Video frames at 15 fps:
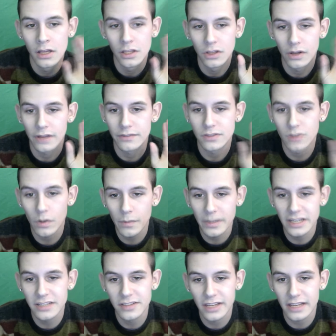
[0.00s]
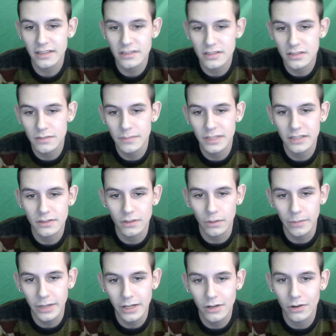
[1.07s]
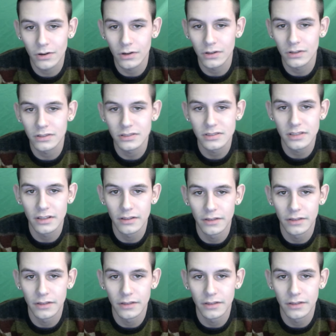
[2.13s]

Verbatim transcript: you'll have so many chances to meet so many girls